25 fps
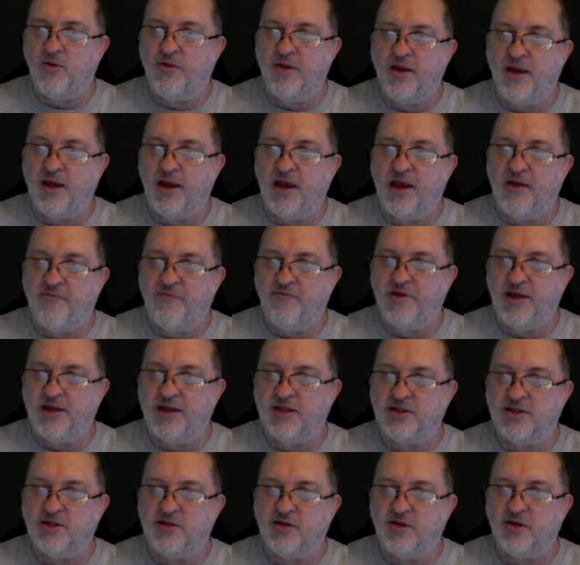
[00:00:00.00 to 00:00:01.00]
the
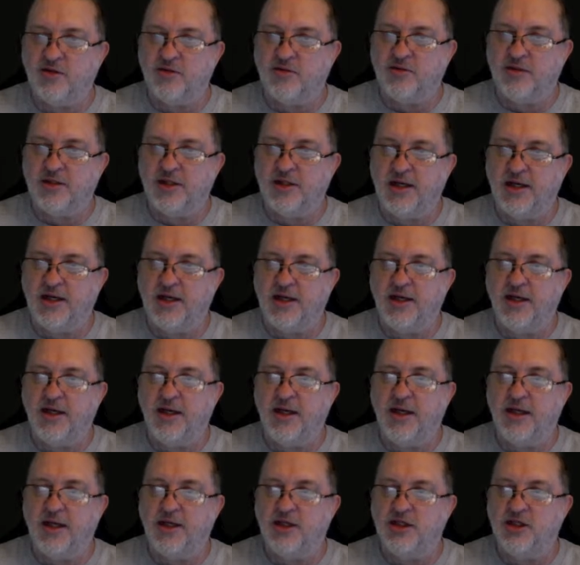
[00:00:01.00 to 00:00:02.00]
FS13,
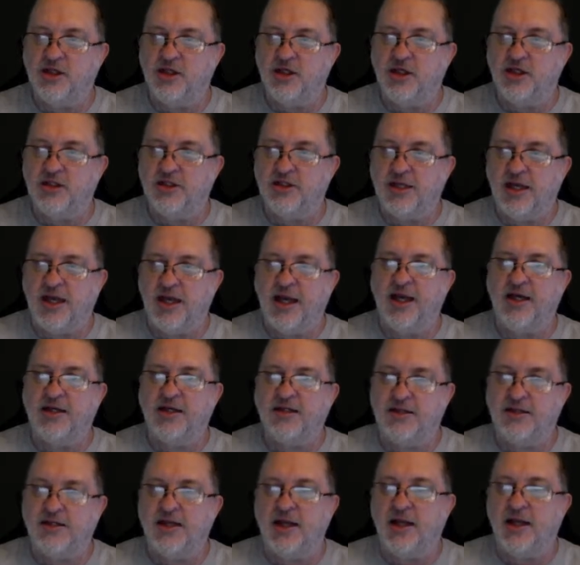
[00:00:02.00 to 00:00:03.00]
it just
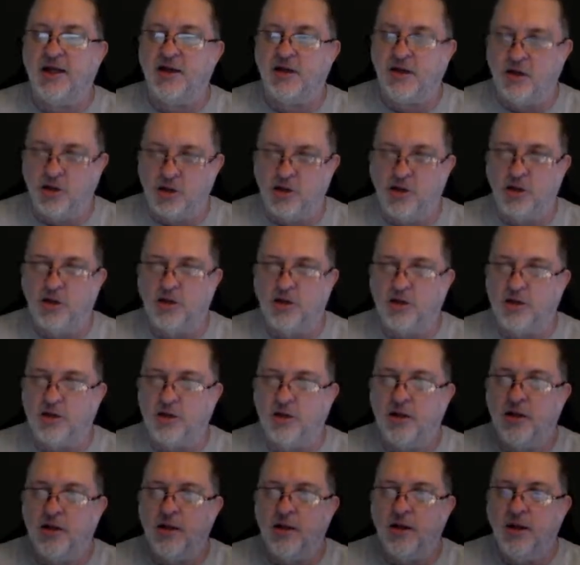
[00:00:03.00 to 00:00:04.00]
has that look.
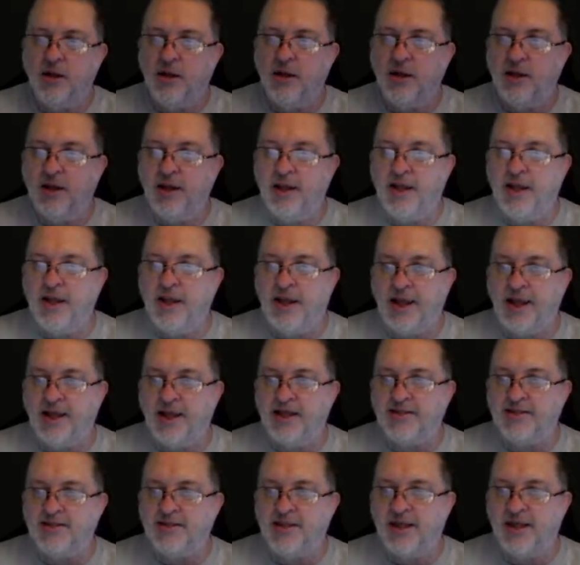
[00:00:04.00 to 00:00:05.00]
It
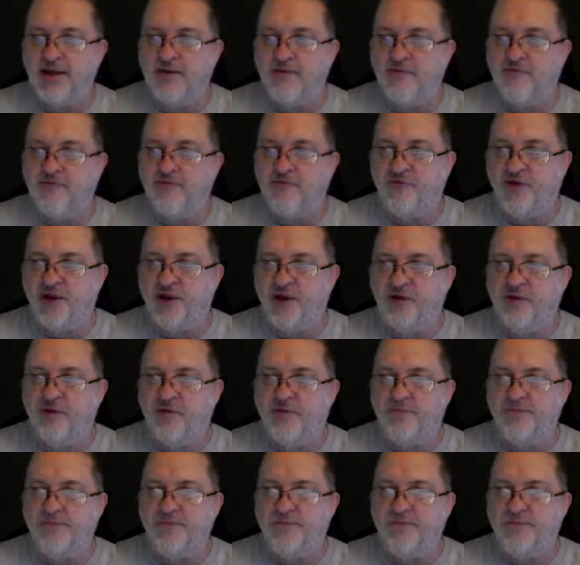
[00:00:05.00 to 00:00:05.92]
has that feel.